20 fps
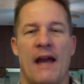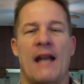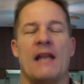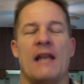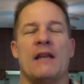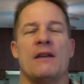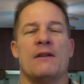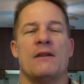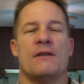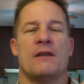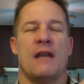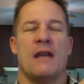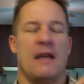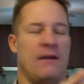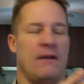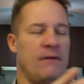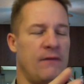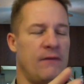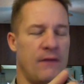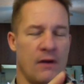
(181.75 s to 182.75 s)
is
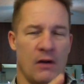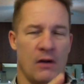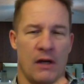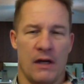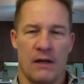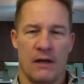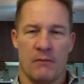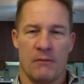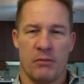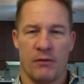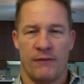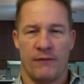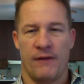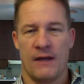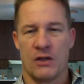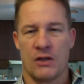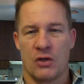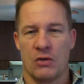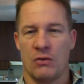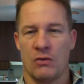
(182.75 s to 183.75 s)
a very
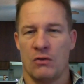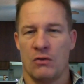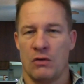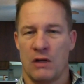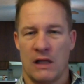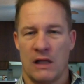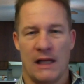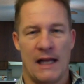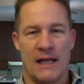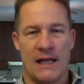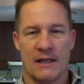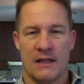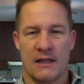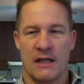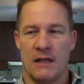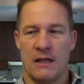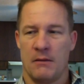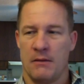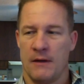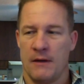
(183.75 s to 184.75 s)
professional,
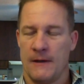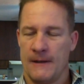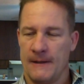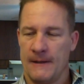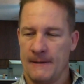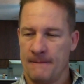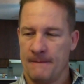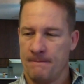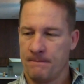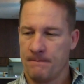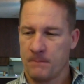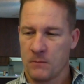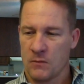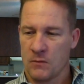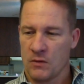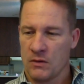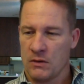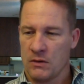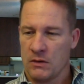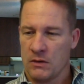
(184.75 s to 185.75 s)
classy, I don't
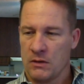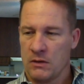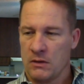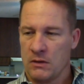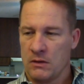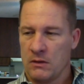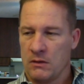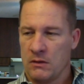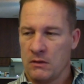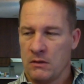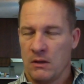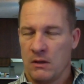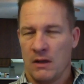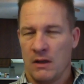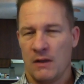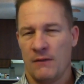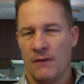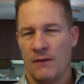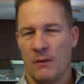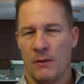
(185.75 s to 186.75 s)

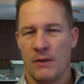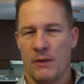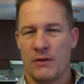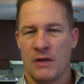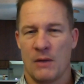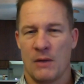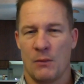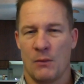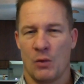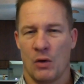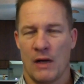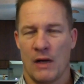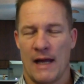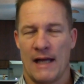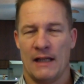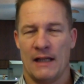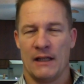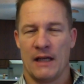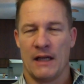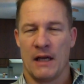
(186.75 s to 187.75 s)
know if I want to use the word
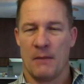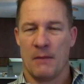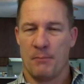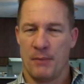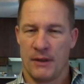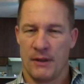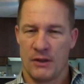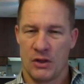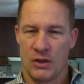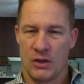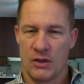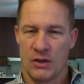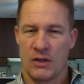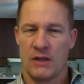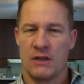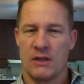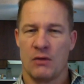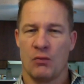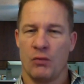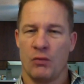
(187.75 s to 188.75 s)
elegant, but
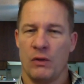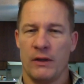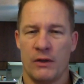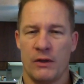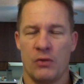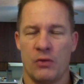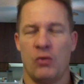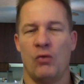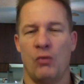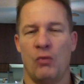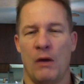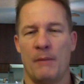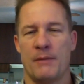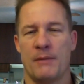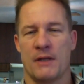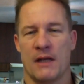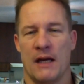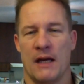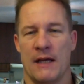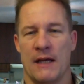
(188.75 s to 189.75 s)
just a really cool
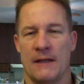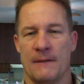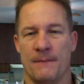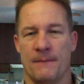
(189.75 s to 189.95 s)
website.